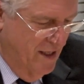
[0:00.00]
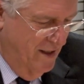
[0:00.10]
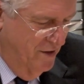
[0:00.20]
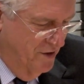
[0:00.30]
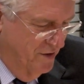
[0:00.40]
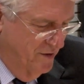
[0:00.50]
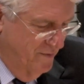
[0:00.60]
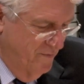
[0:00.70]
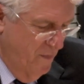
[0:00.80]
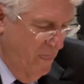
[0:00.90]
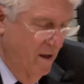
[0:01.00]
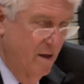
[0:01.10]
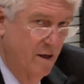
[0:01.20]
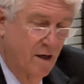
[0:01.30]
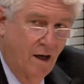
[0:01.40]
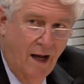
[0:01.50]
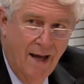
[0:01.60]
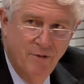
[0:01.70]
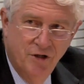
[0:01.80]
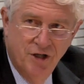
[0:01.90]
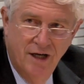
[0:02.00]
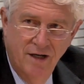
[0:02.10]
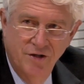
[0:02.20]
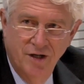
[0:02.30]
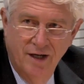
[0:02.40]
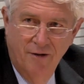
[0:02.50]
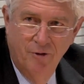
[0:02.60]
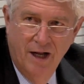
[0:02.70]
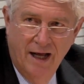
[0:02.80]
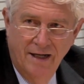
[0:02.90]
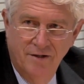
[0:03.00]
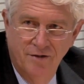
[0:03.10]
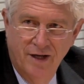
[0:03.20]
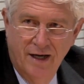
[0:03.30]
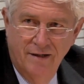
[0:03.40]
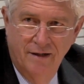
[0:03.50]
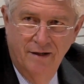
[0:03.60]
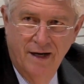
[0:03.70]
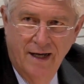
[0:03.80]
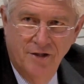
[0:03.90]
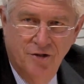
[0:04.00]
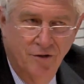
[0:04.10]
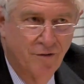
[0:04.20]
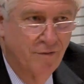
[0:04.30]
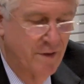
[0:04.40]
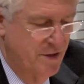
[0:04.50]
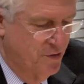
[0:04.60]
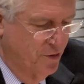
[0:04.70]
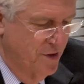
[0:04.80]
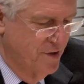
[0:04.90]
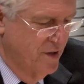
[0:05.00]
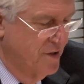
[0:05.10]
challenges. Climate change, and I would add to that natural resource